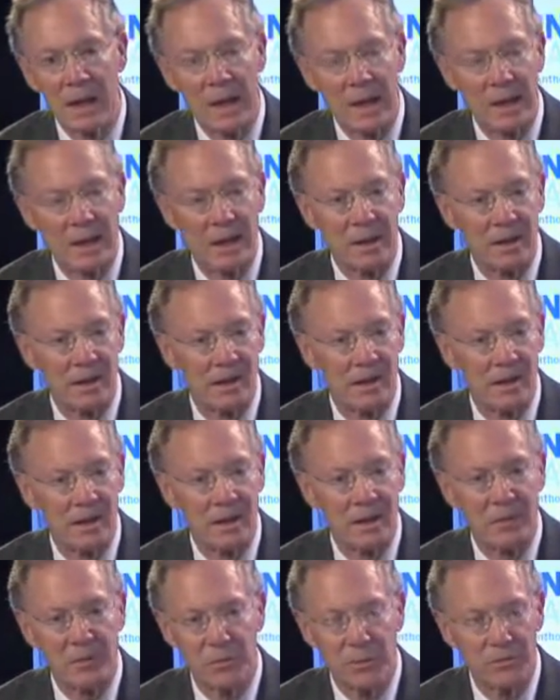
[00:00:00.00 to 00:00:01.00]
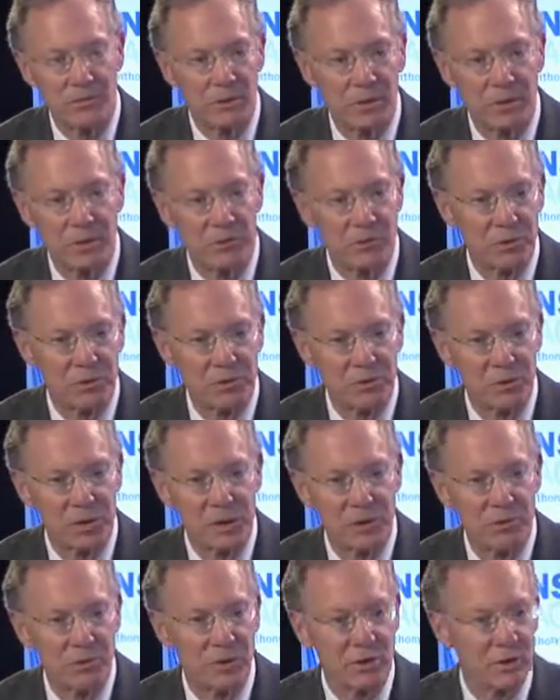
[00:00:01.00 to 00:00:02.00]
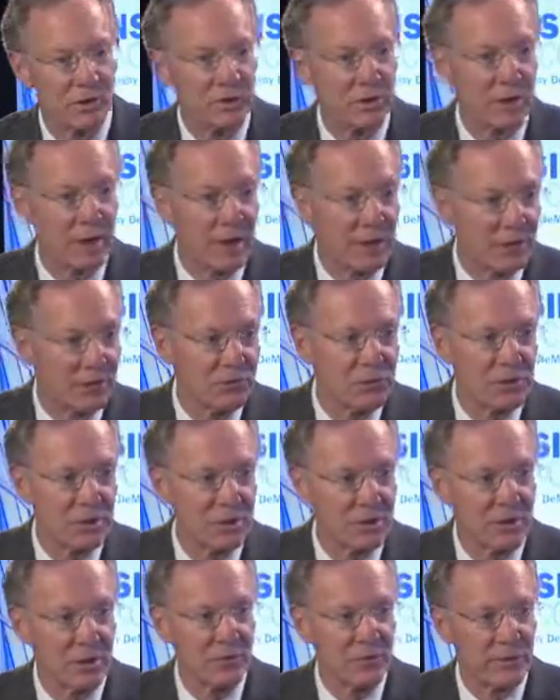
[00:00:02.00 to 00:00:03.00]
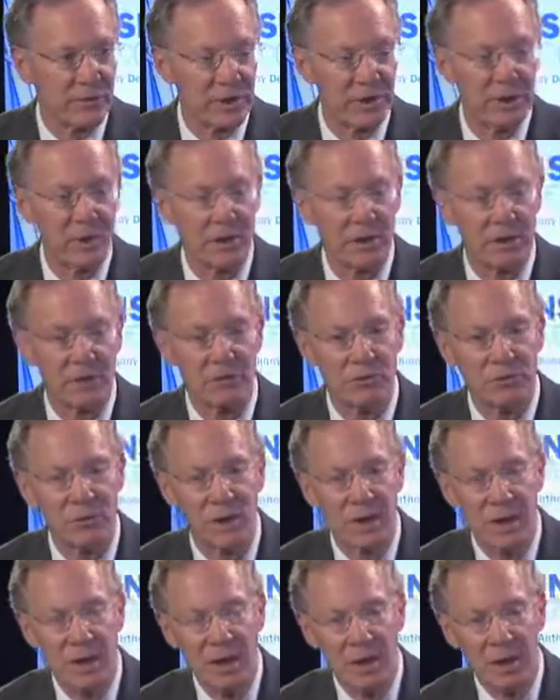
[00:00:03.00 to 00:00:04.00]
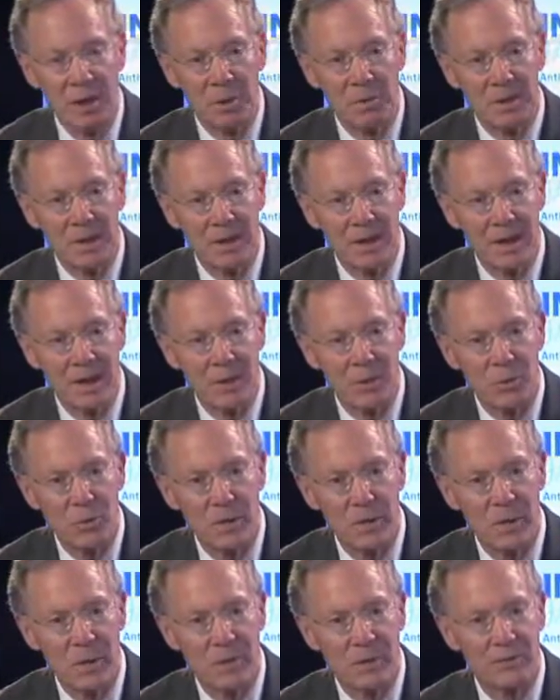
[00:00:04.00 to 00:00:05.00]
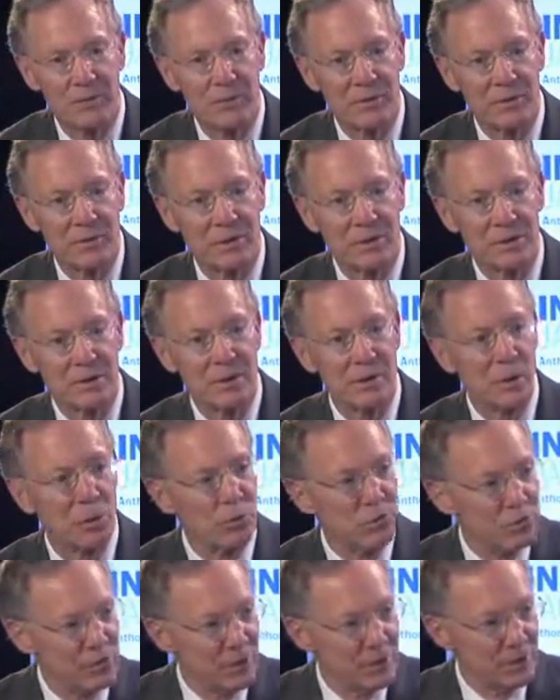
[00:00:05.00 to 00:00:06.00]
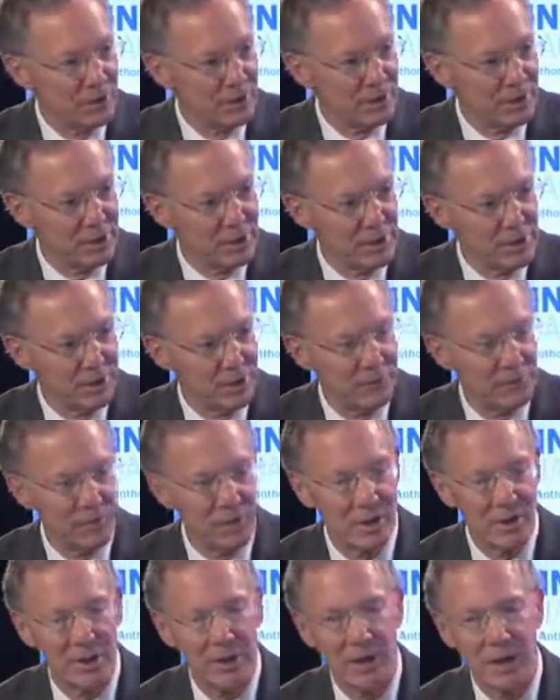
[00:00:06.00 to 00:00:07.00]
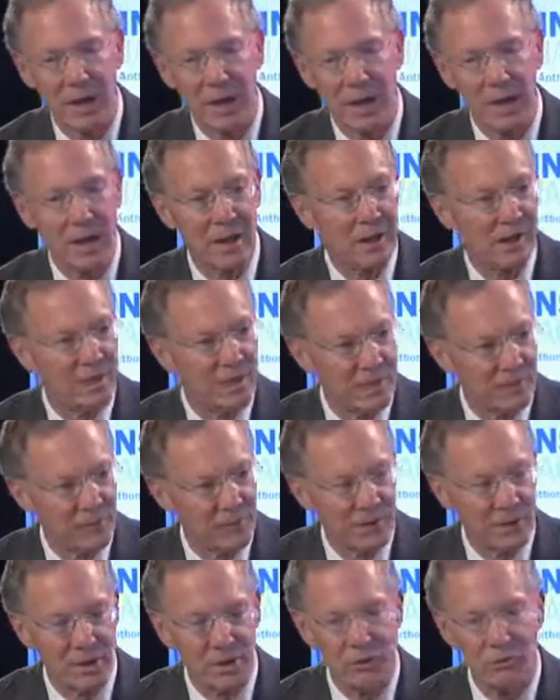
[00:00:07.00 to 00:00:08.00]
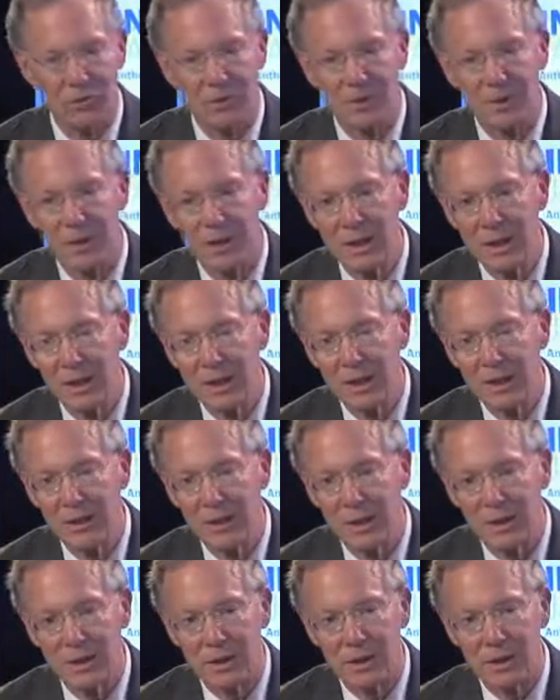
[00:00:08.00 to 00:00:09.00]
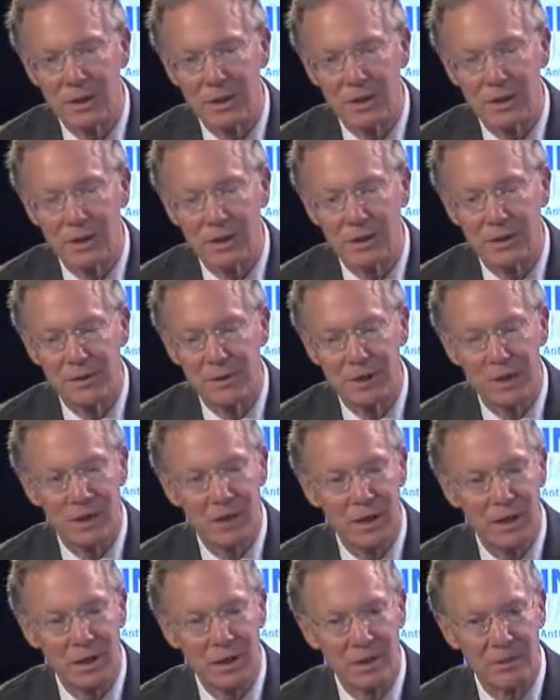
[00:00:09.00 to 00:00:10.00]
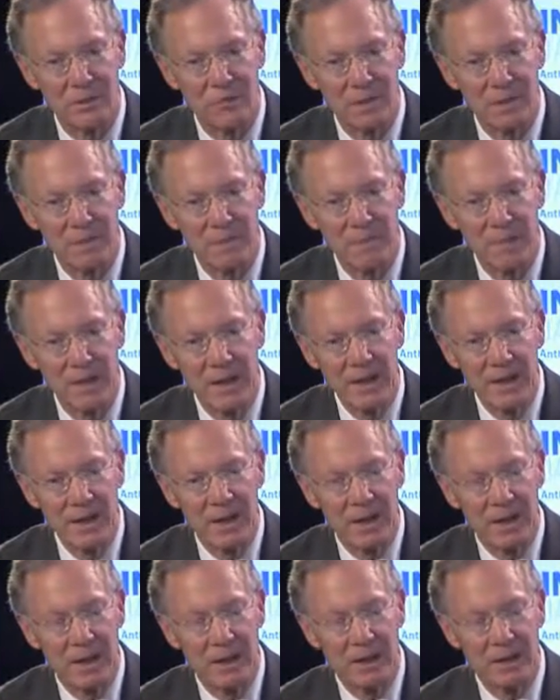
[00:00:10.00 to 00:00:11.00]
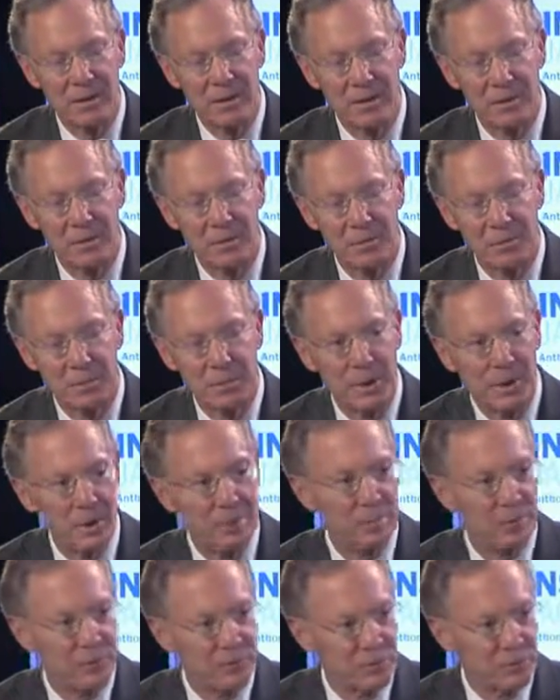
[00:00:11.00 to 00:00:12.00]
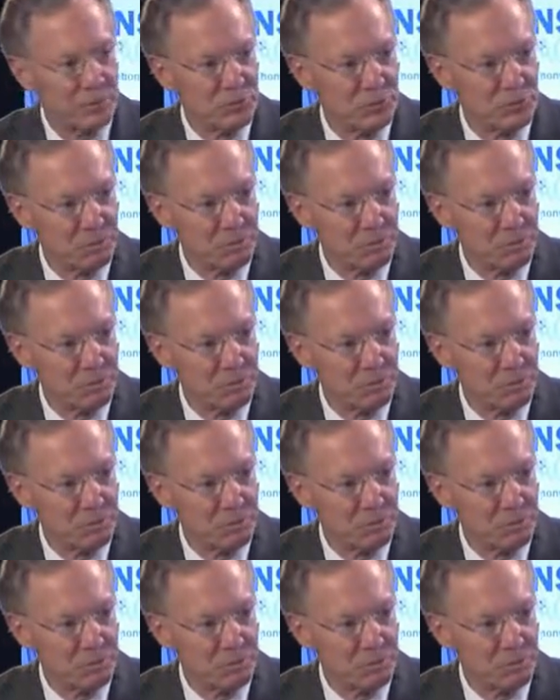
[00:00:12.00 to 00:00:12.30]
and we've learned some things histologically over the years, but now we have OCT, very high definition technology, and the paper from